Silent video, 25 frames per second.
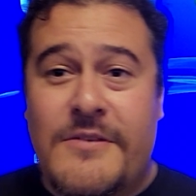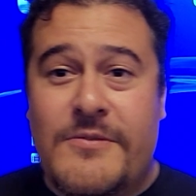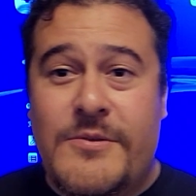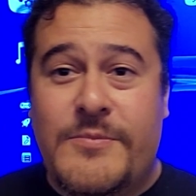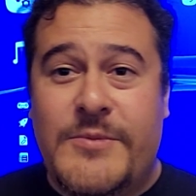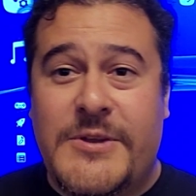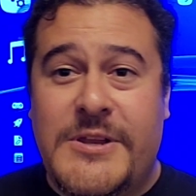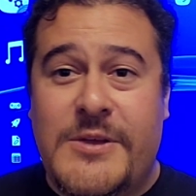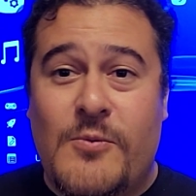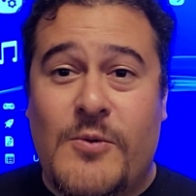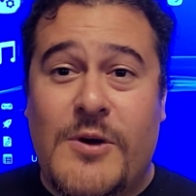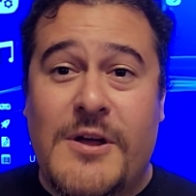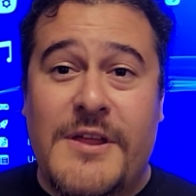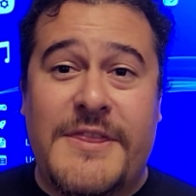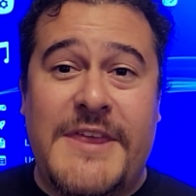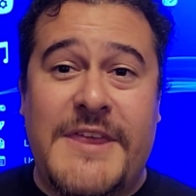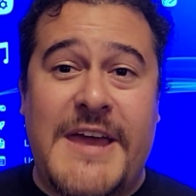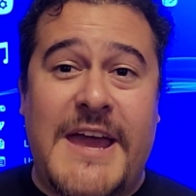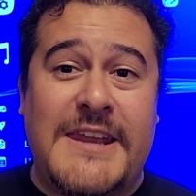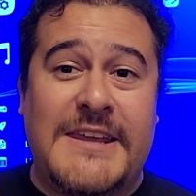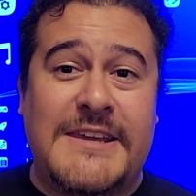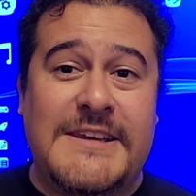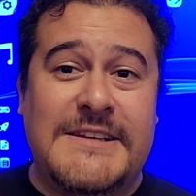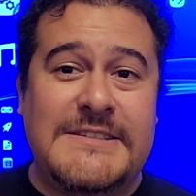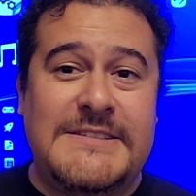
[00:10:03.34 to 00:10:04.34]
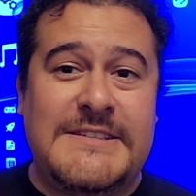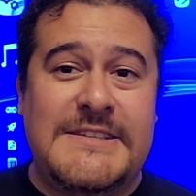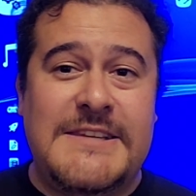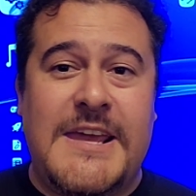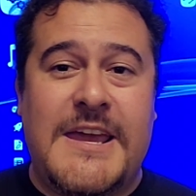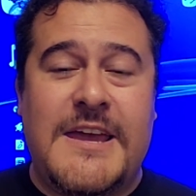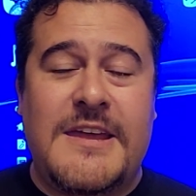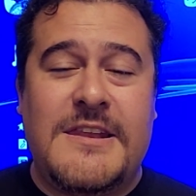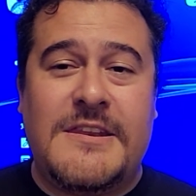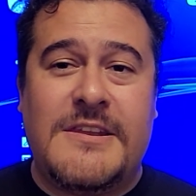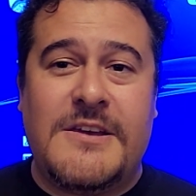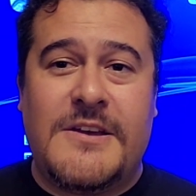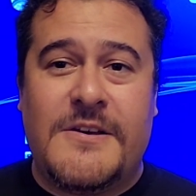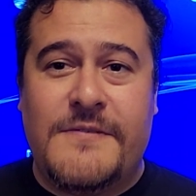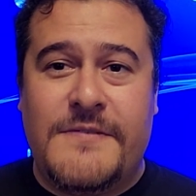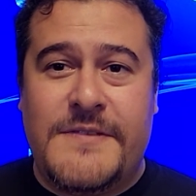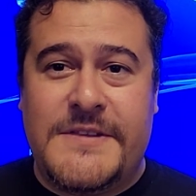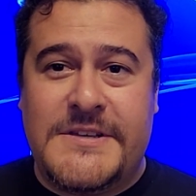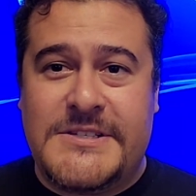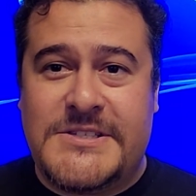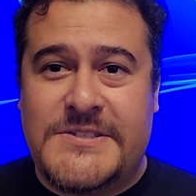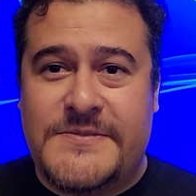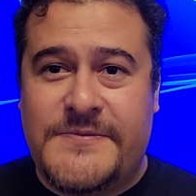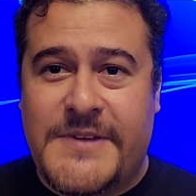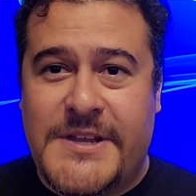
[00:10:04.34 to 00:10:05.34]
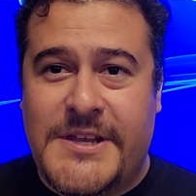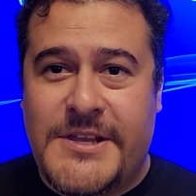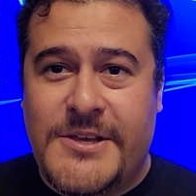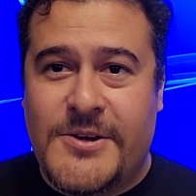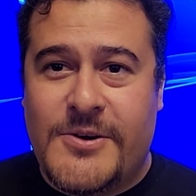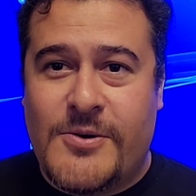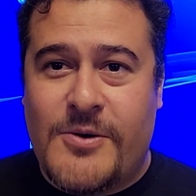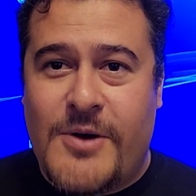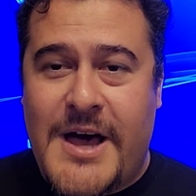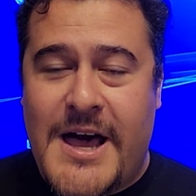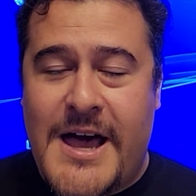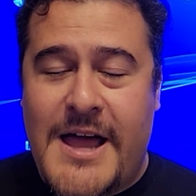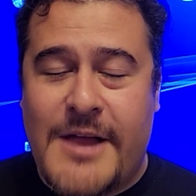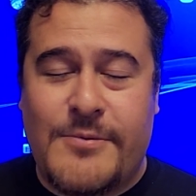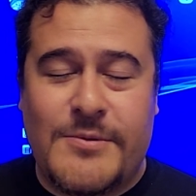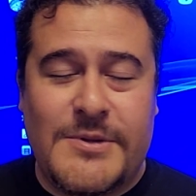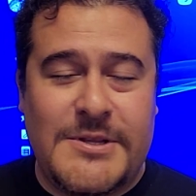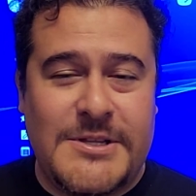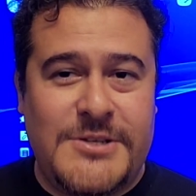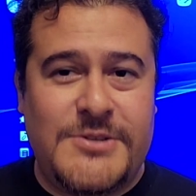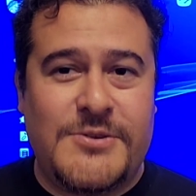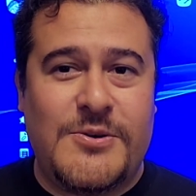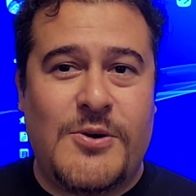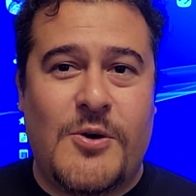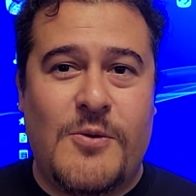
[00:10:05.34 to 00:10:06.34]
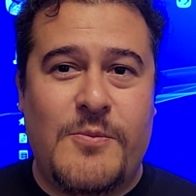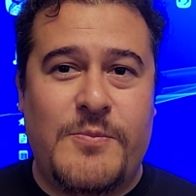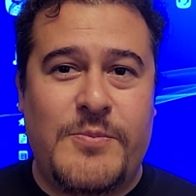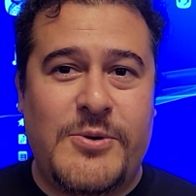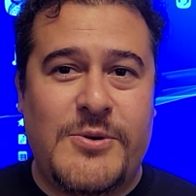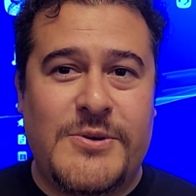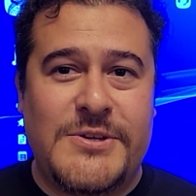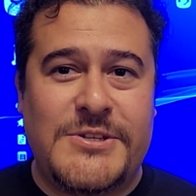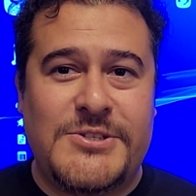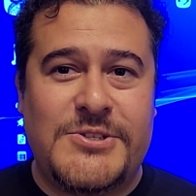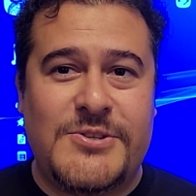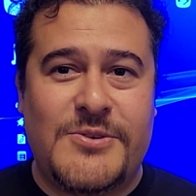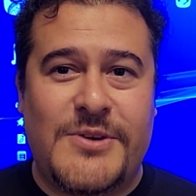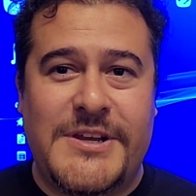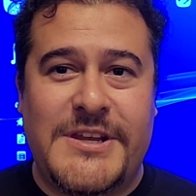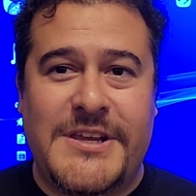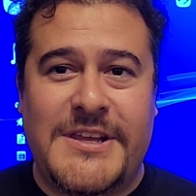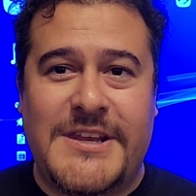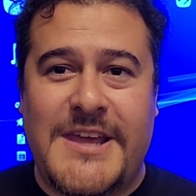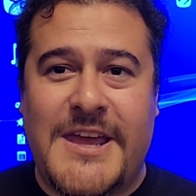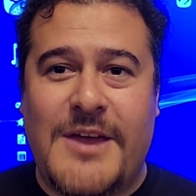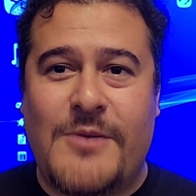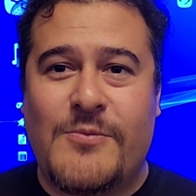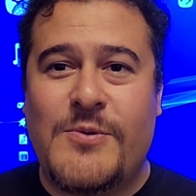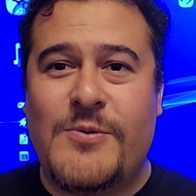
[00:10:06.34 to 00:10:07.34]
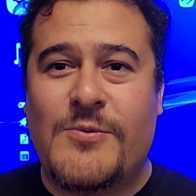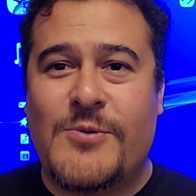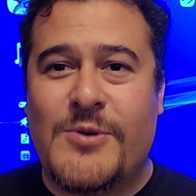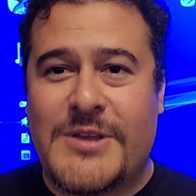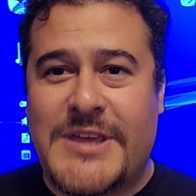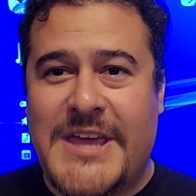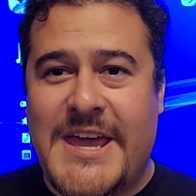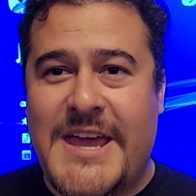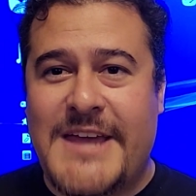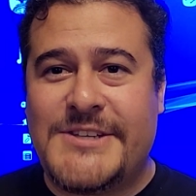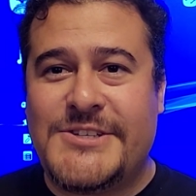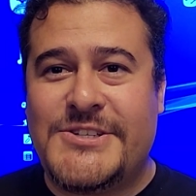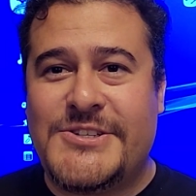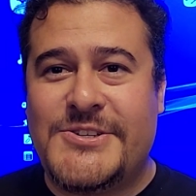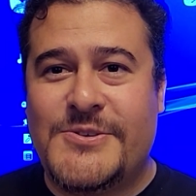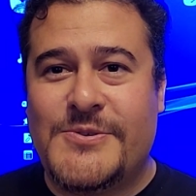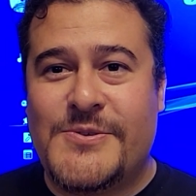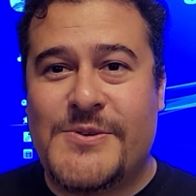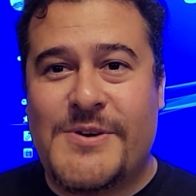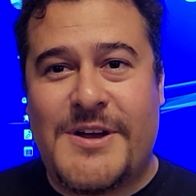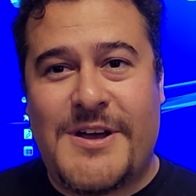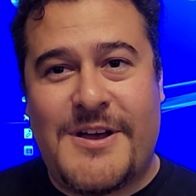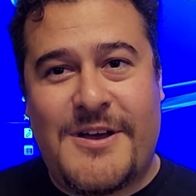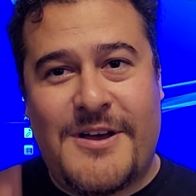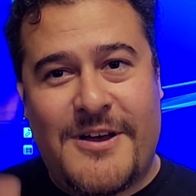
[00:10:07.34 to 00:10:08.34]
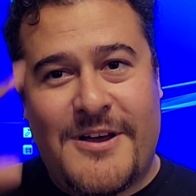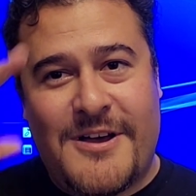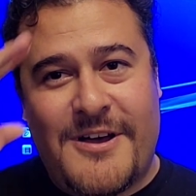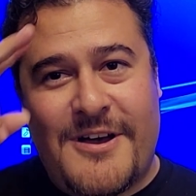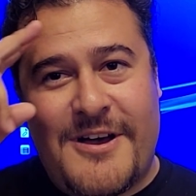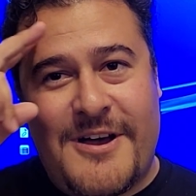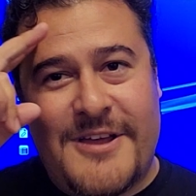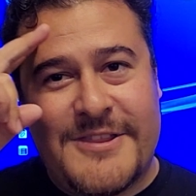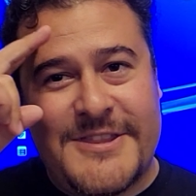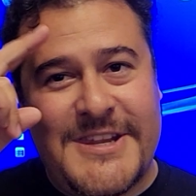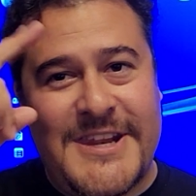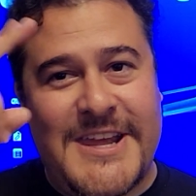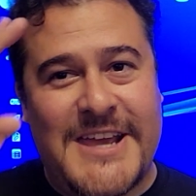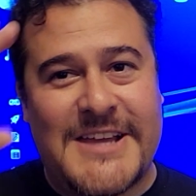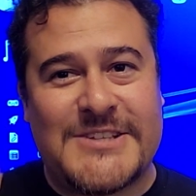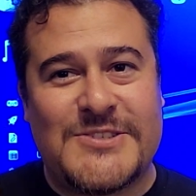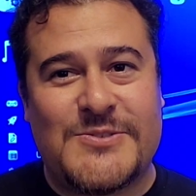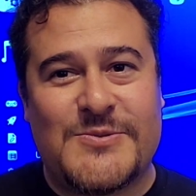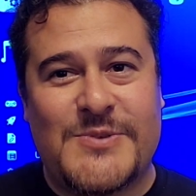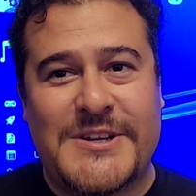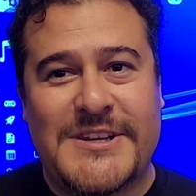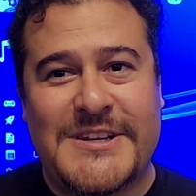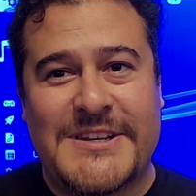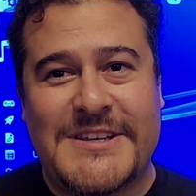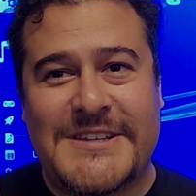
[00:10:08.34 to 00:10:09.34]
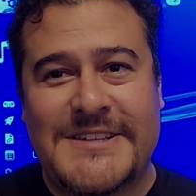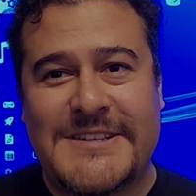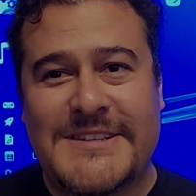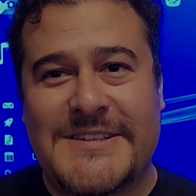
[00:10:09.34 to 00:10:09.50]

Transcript: everybody, well that is the end of this video. I really do hope you enjoyed it and we will catch you on the next one.